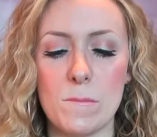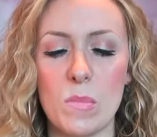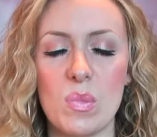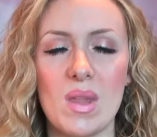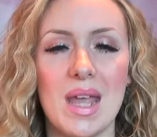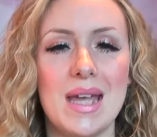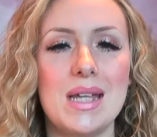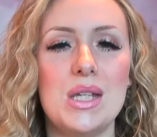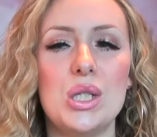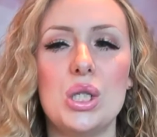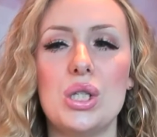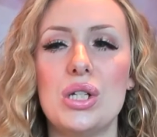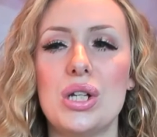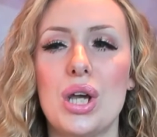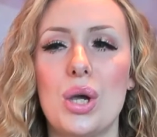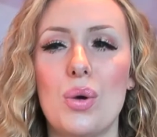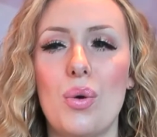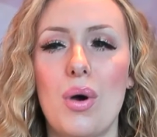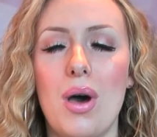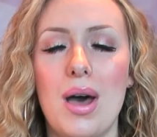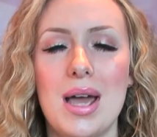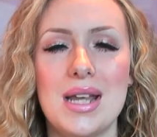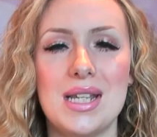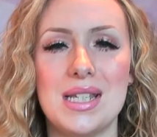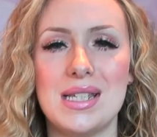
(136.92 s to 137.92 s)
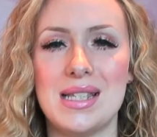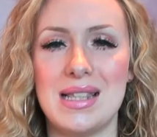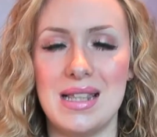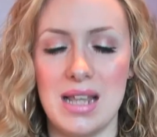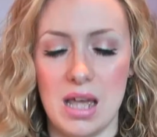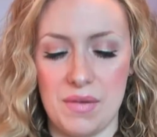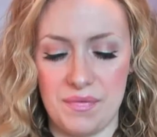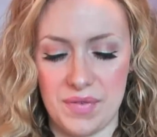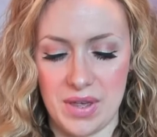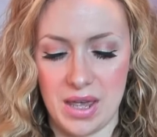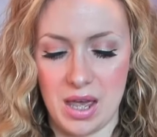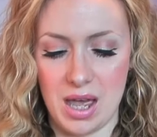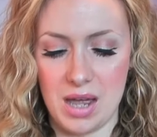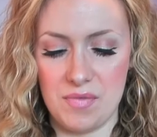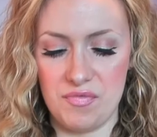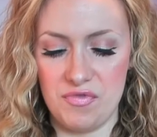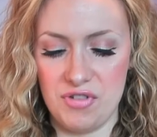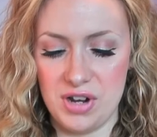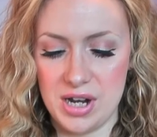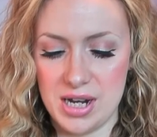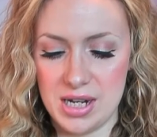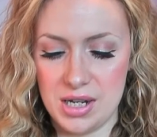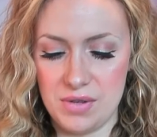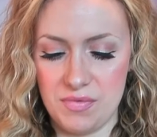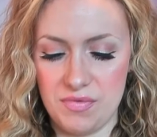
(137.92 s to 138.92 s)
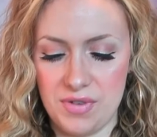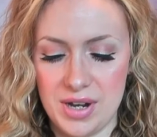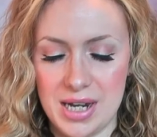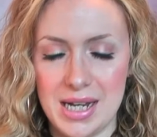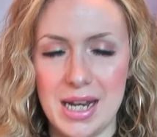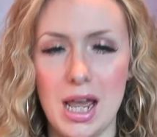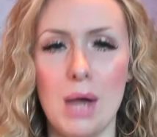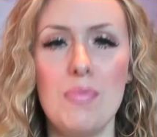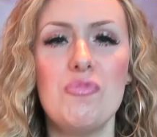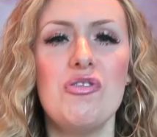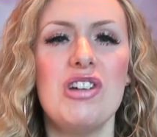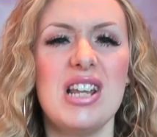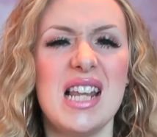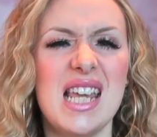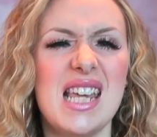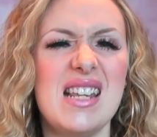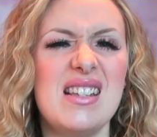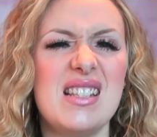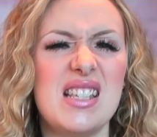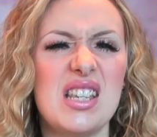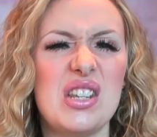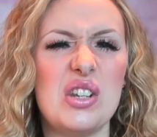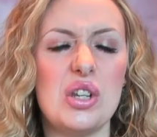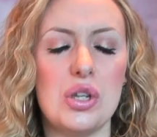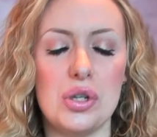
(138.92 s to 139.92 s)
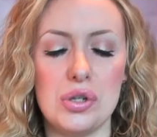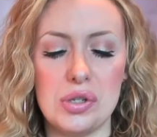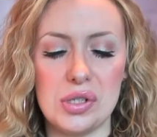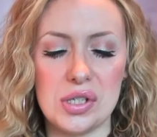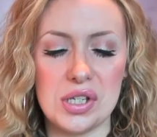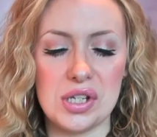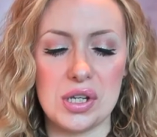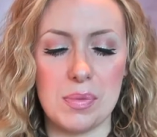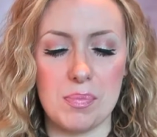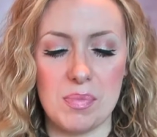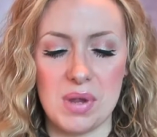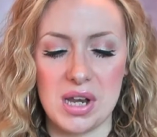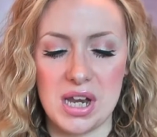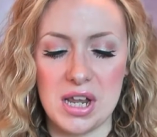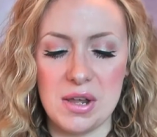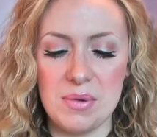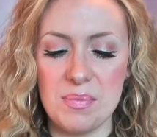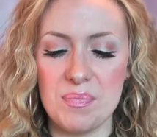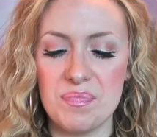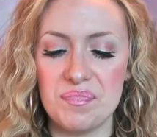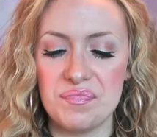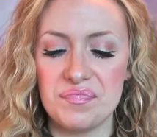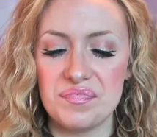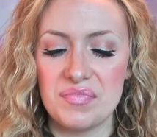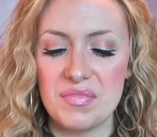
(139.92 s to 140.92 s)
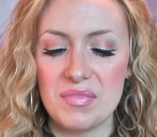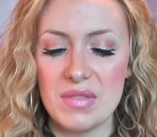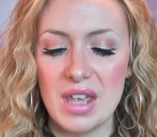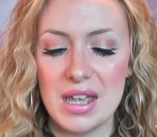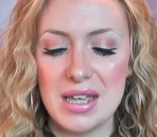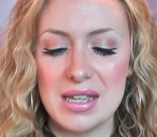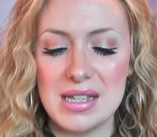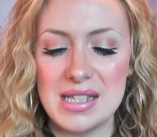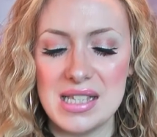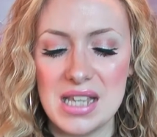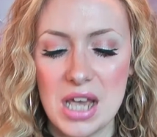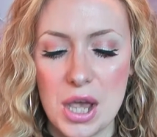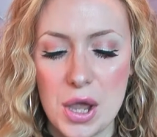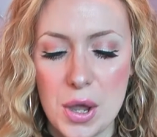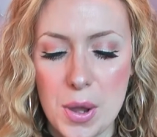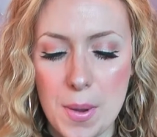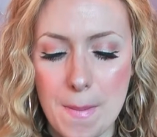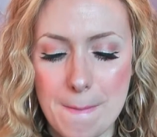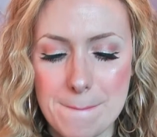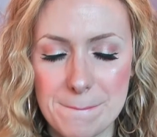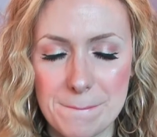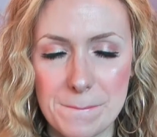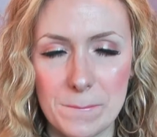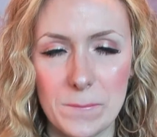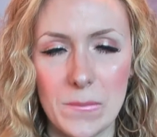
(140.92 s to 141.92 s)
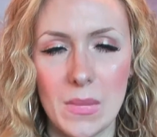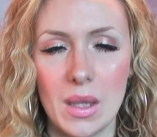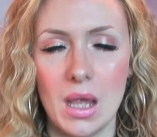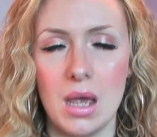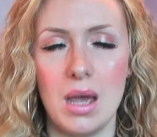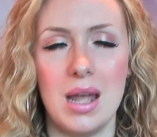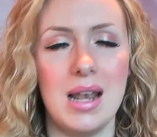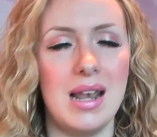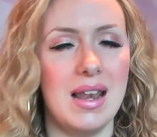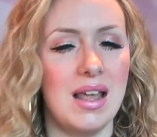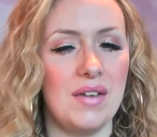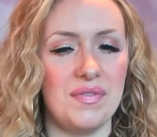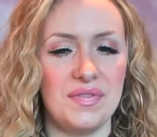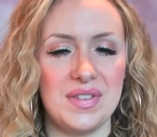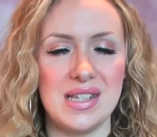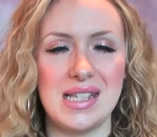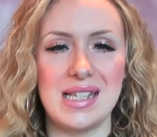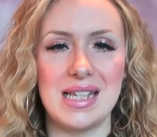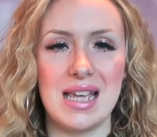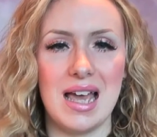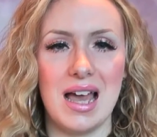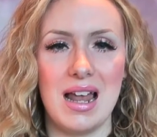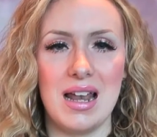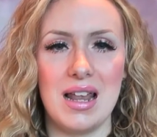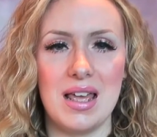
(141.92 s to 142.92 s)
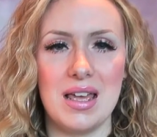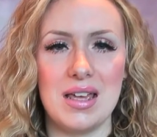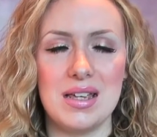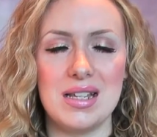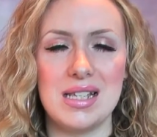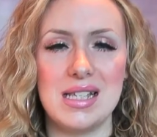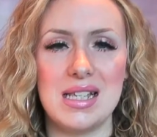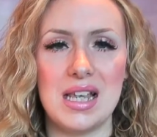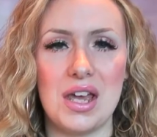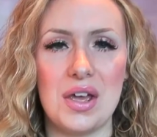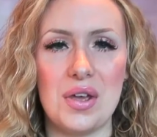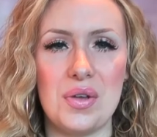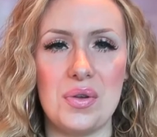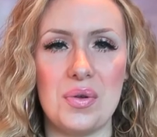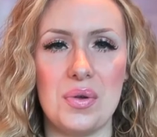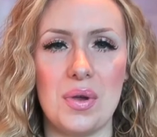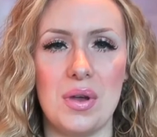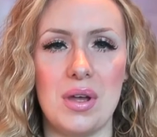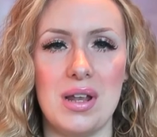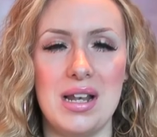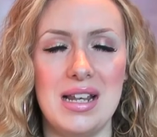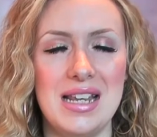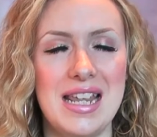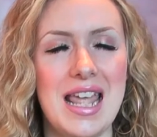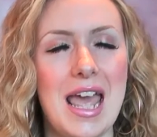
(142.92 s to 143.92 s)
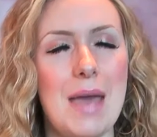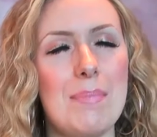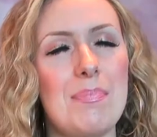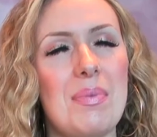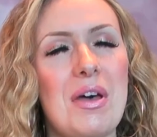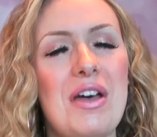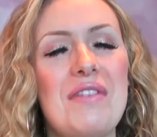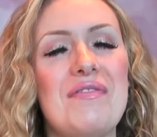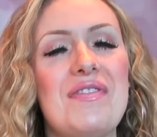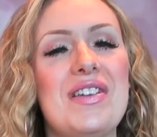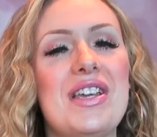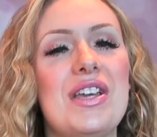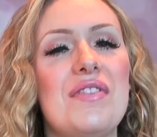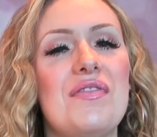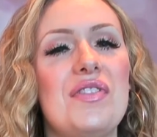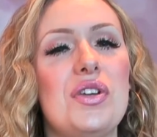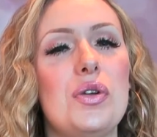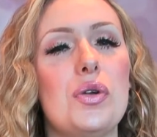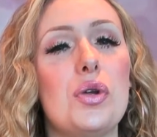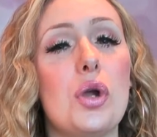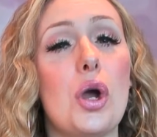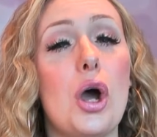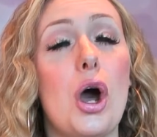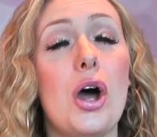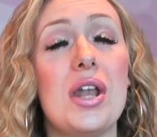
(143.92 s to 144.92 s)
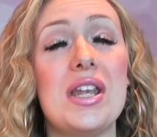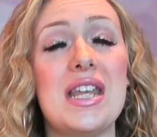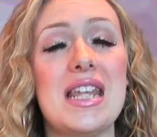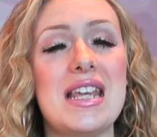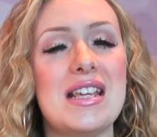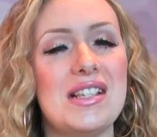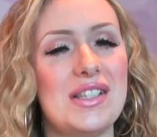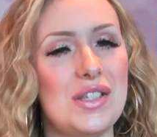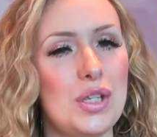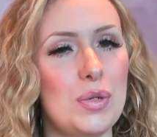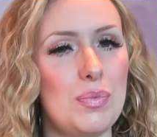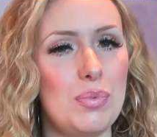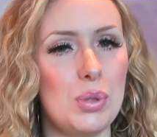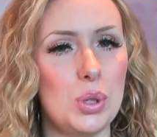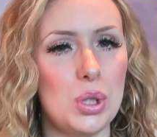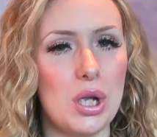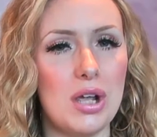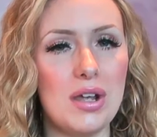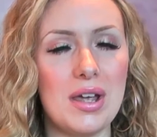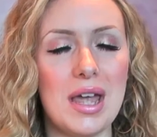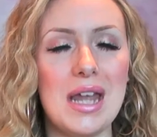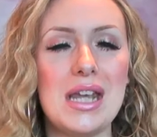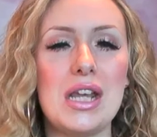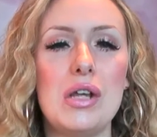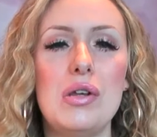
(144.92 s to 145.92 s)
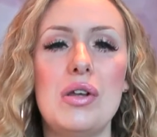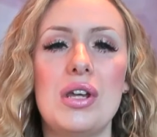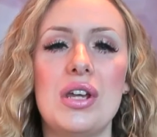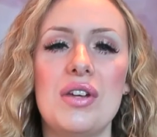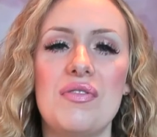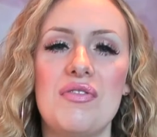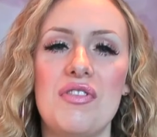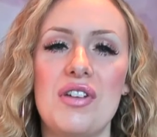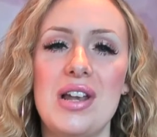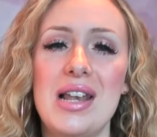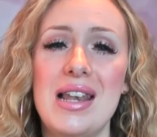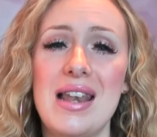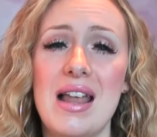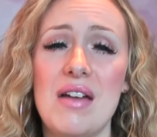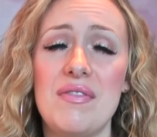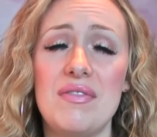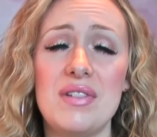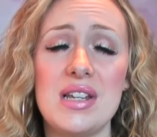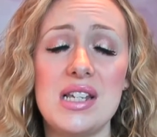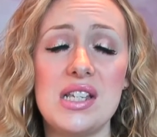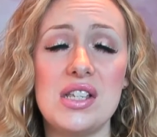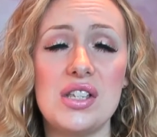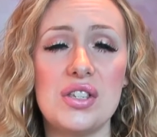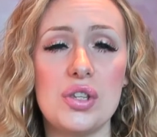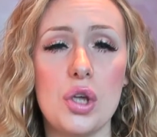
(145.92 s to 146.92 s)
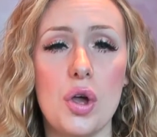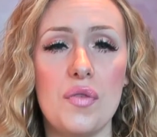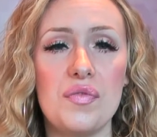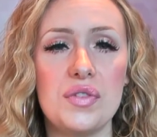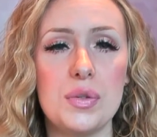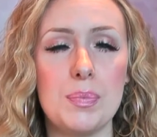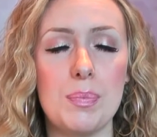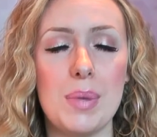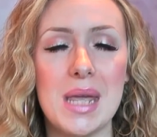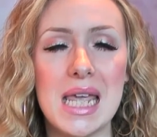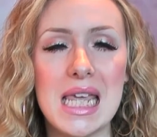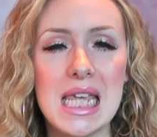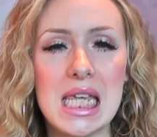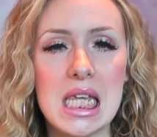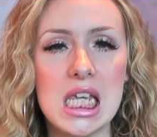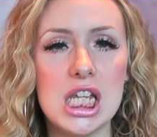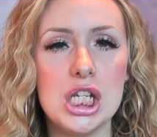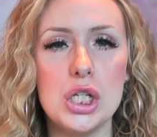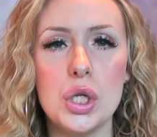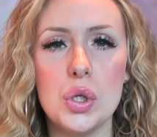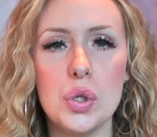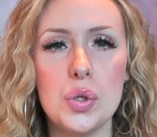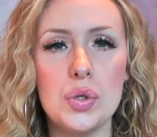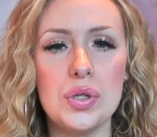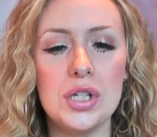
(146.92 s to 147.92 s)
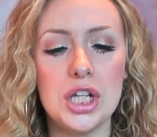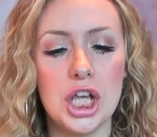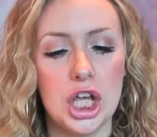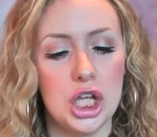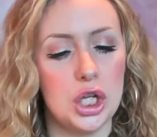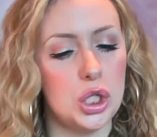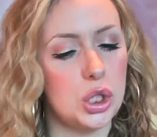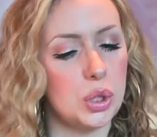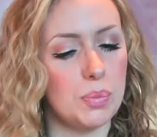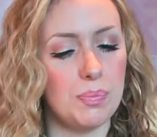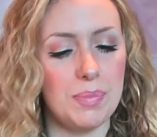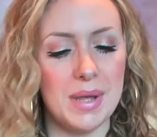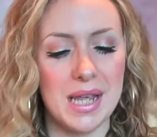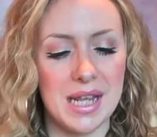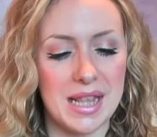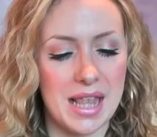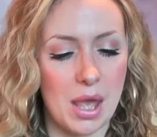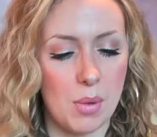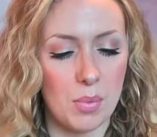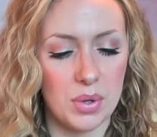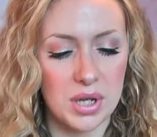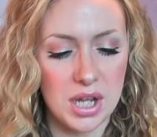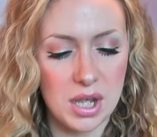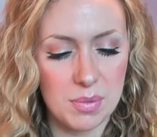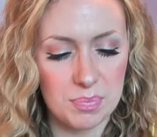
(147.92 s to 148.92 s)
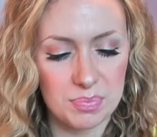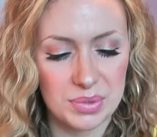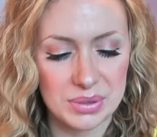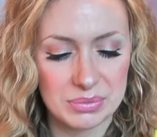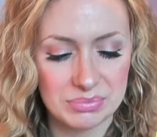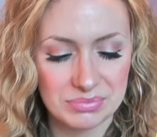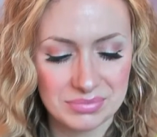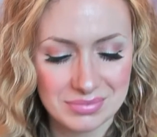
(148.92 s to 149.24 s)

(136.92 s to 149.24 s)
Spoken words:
And you know what? I just love it. I really, really, I'm really into nudes at the minute. So I love this colour. So, yep, I think if you are near Superdrug and you're looking for a lovely, soft pinky nude, you should pick that one up.